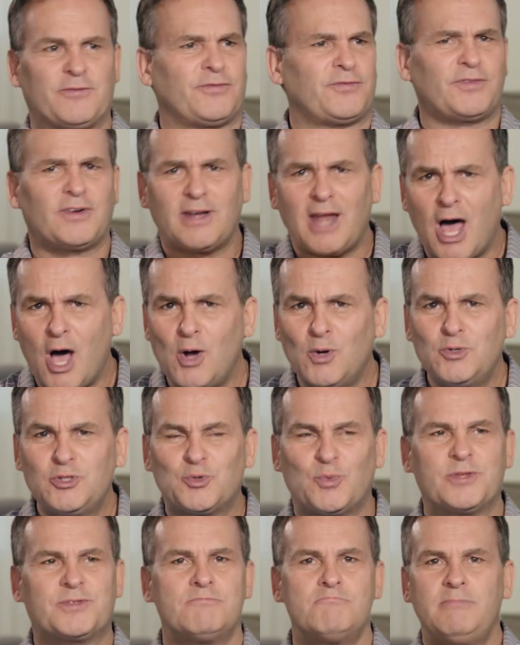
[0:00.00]
that
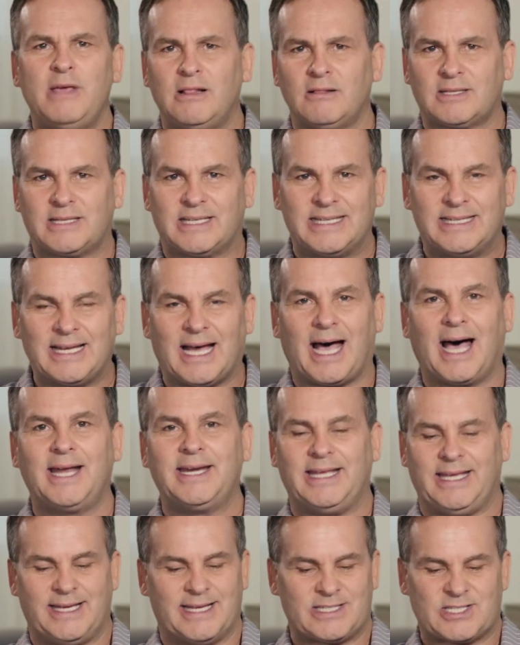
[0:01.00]
flows with milk and
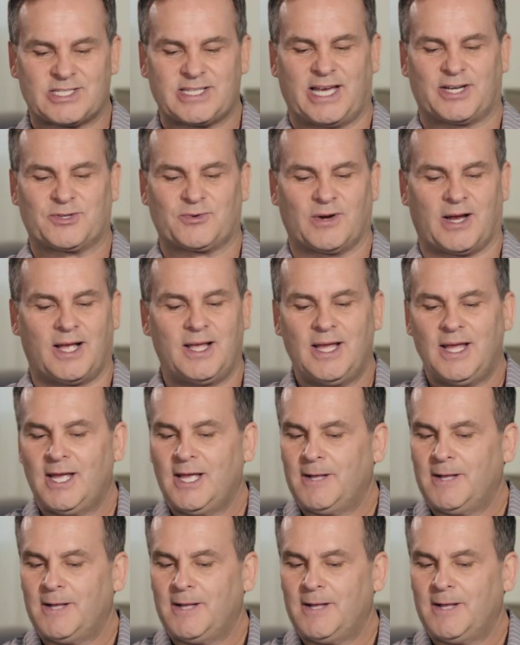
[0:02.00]
honey, etc.,